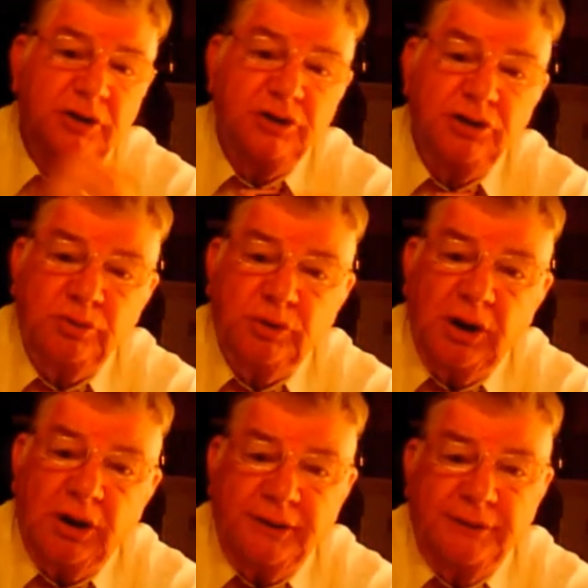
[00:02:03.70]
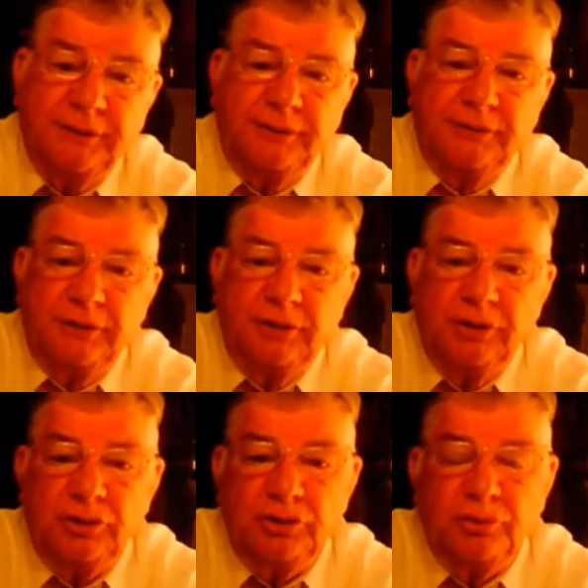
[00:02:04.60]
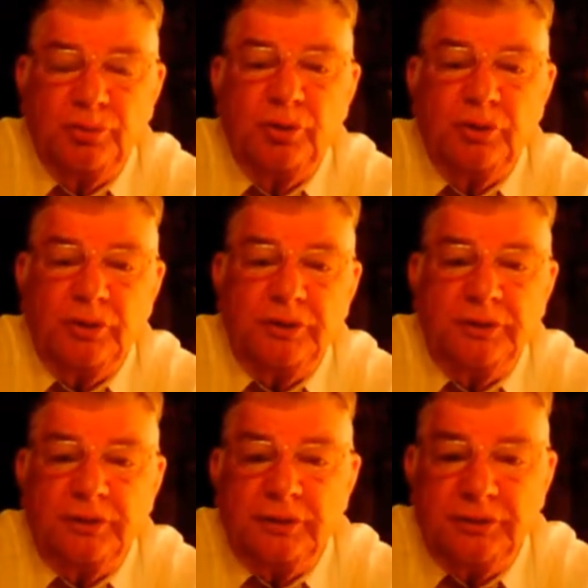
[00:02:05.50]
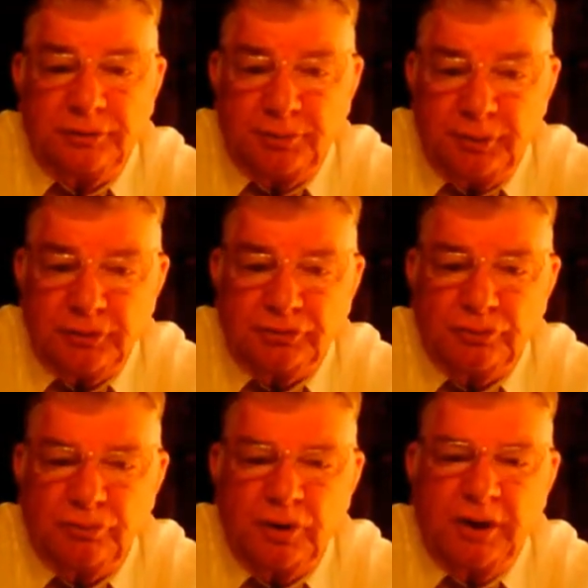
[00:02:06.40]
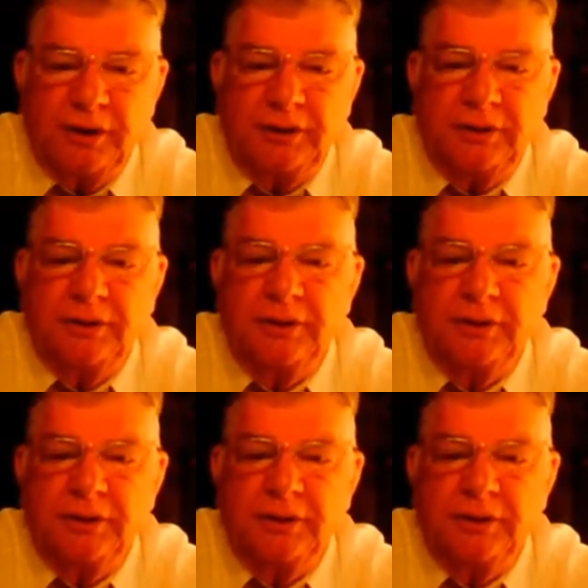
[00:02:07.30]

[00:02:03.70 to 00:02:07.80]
and you would like to put a spiritual writing